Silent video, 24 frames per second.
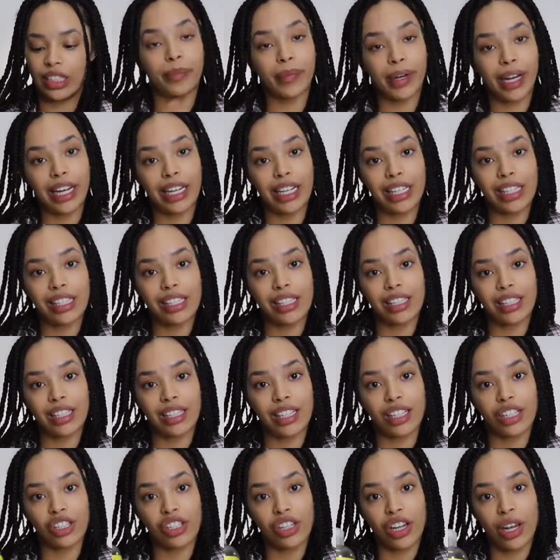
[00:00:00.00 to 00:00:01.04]
Mine is
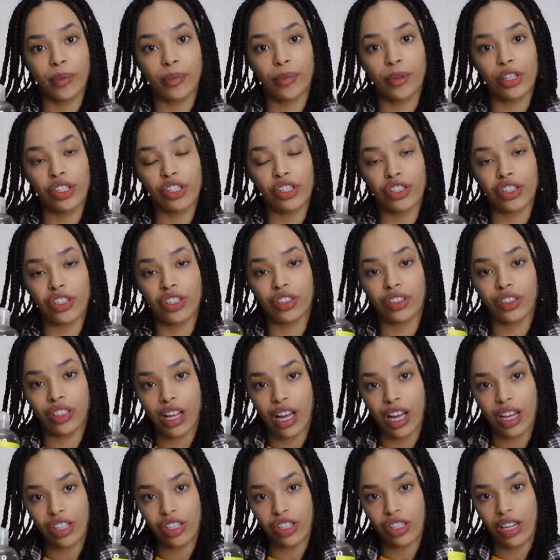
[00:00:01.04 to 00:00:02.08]
the Shea Moisture
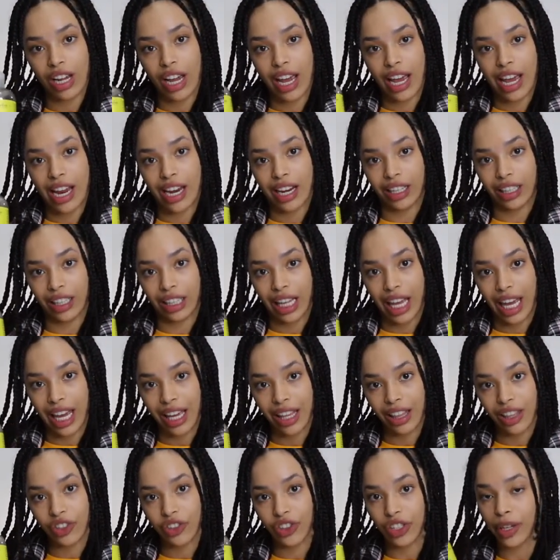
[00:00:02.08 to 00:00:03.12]
Lush and
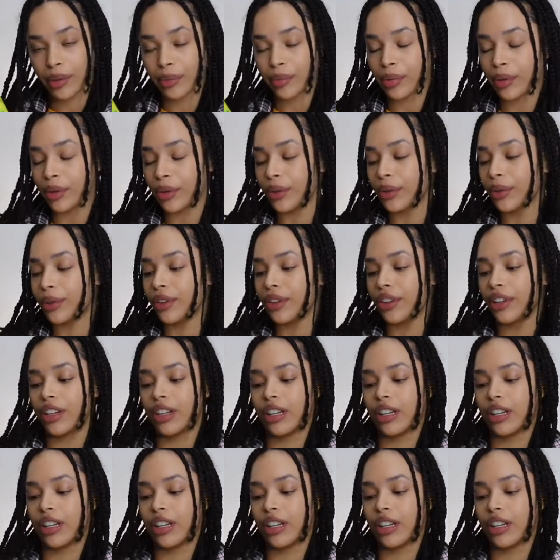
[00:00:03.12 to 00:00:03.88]
Length shampoo.